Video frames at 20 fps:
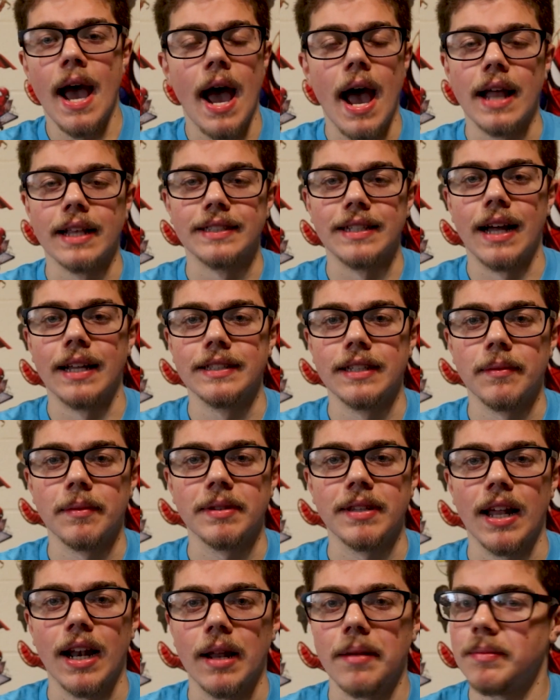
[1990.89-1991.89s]
it's not
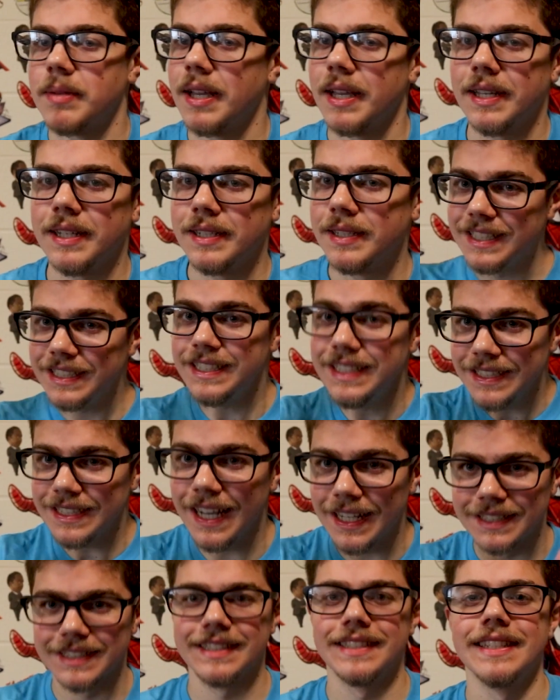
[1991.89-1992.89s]
something that I'm like,
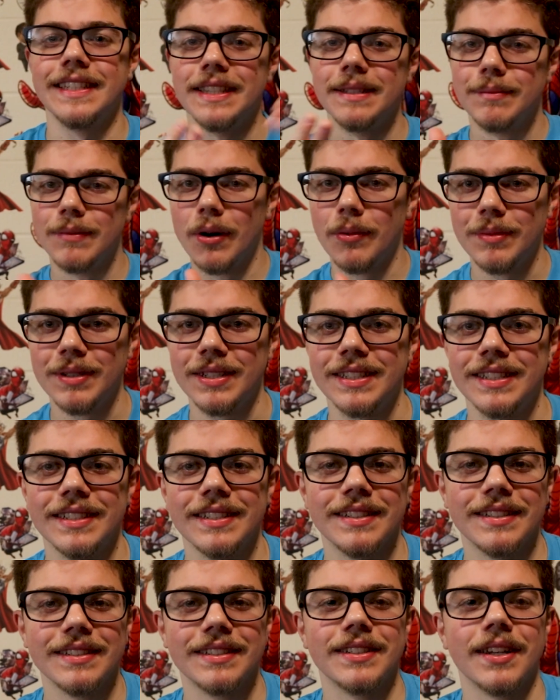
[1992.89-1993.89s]
yes, in the moment.
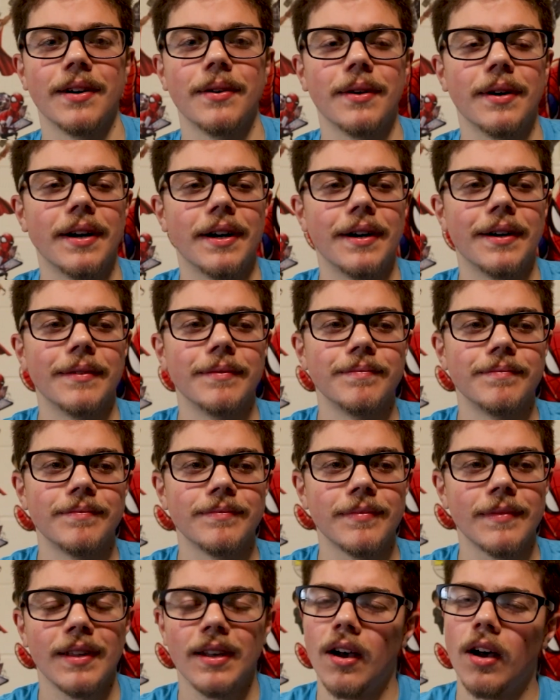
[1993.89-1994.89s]
So,
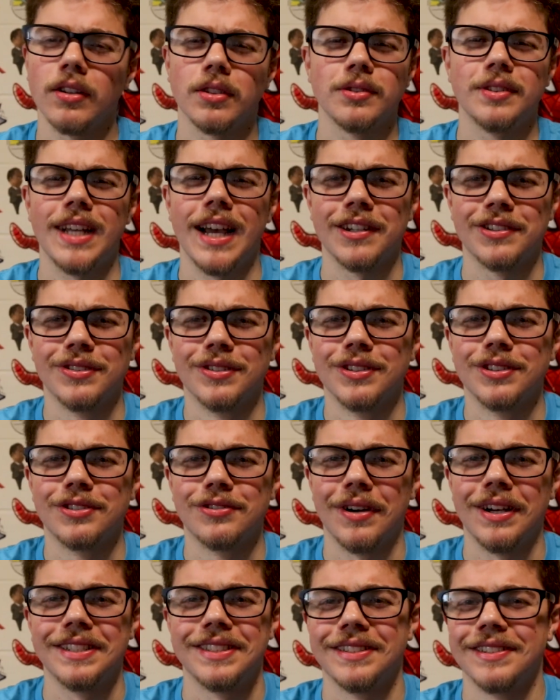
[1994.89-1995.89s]
also National
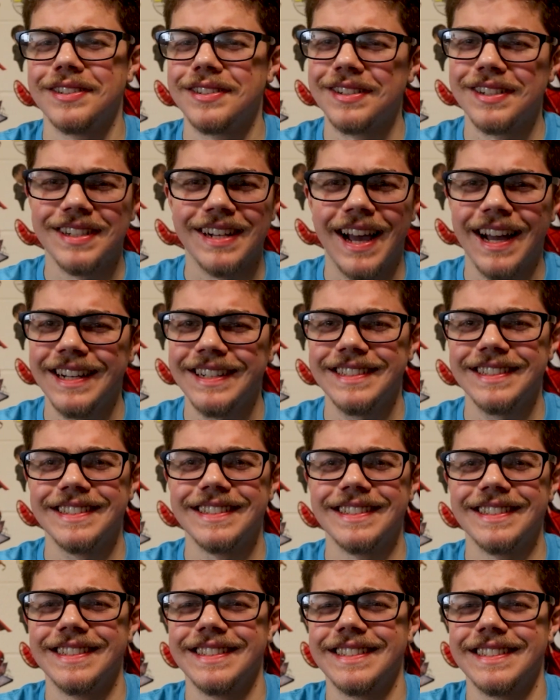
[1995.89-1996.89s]
Treasure, not
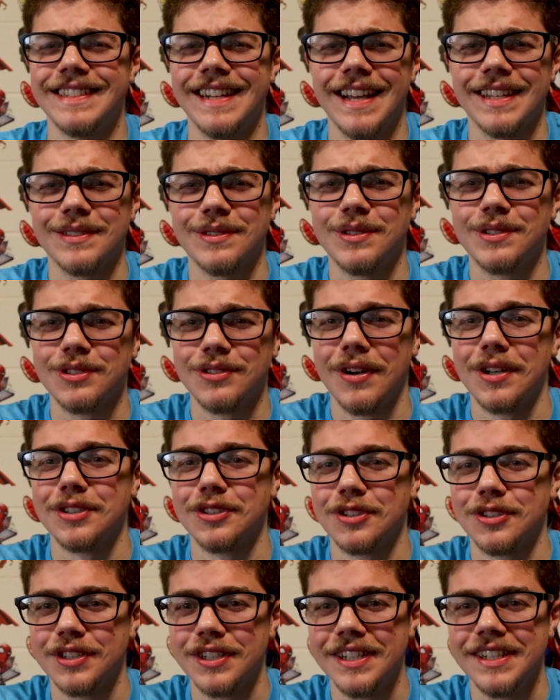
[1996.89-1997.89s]
into National
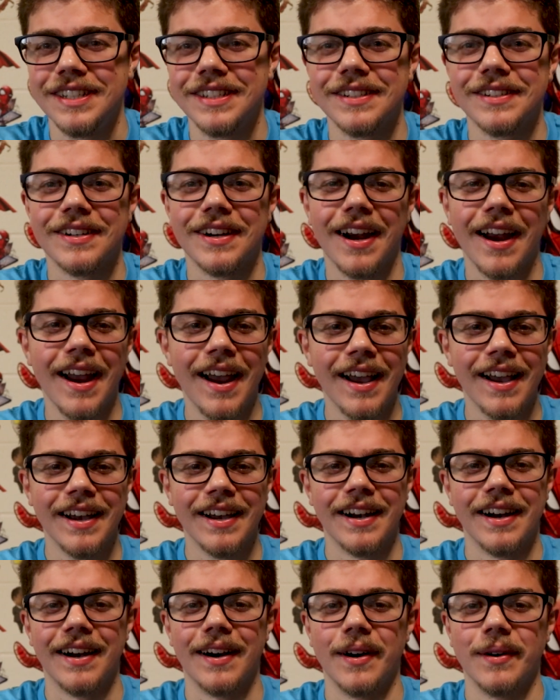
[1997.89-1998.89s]
Treasure either.
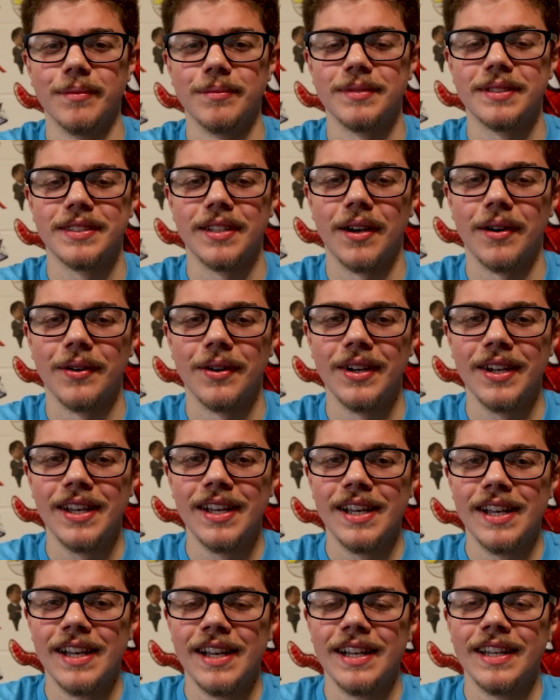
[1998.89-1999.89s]
So,
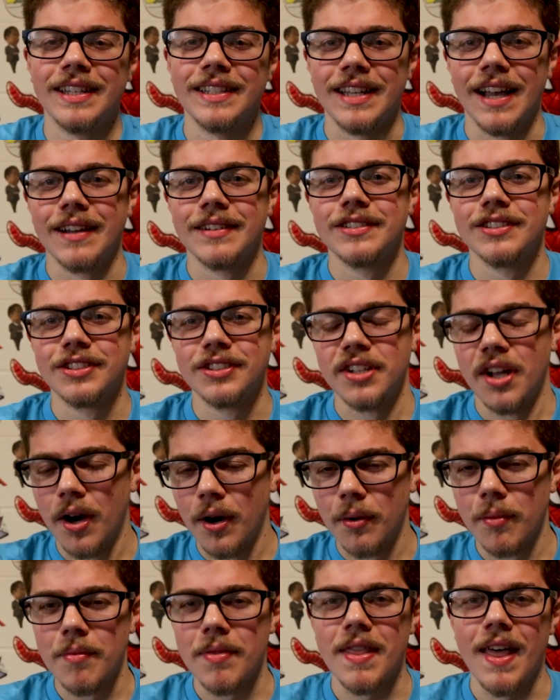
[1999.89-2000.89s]
yeah, just
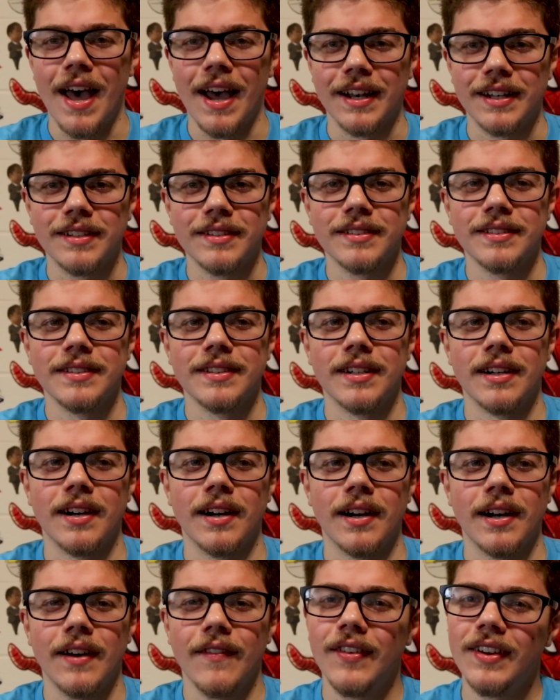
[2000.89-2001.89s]
know that
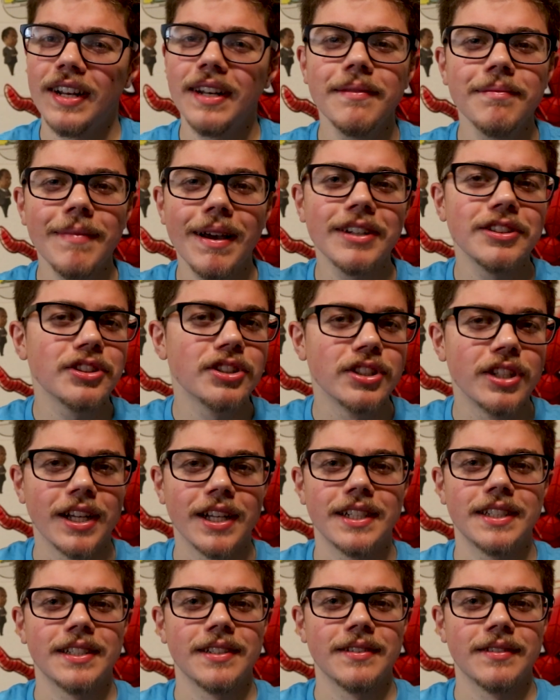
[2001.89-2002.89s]
if I didn't mention
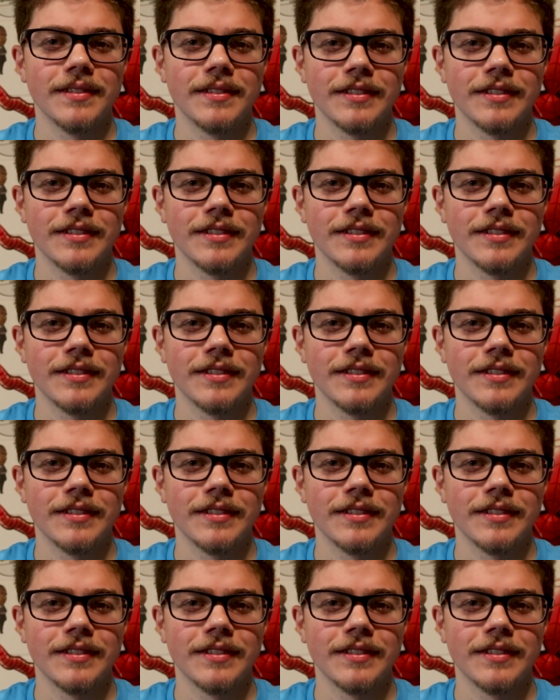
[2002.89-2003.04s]
it,